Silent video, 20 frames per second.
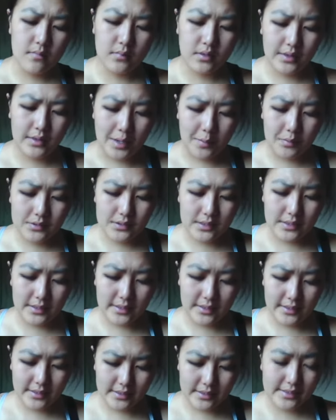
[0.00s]
That wasn't
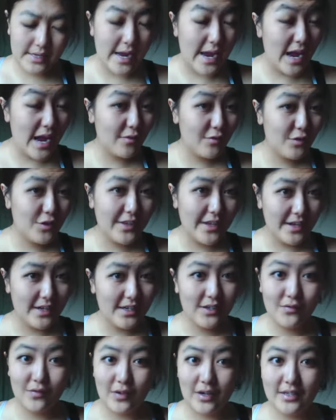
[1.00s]
it. After
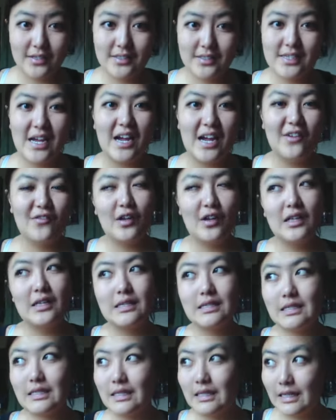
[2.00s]
that event, I fell
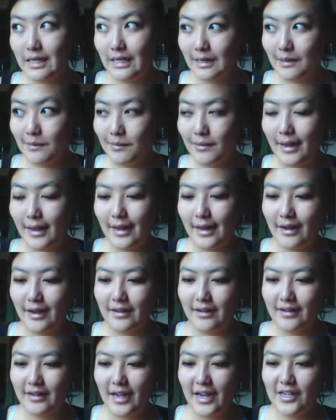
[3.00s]
asleep,
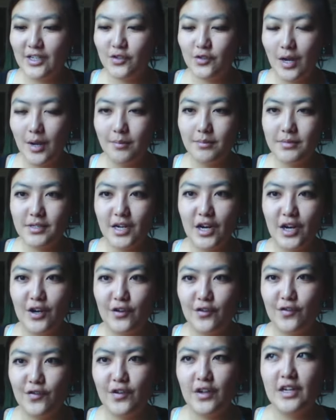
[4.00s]
and I dreamt
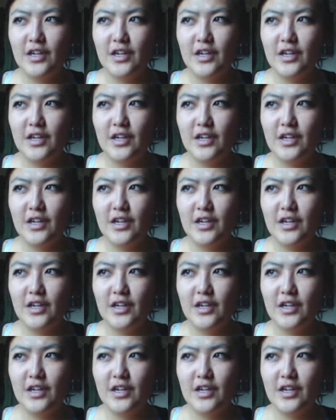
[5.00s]
of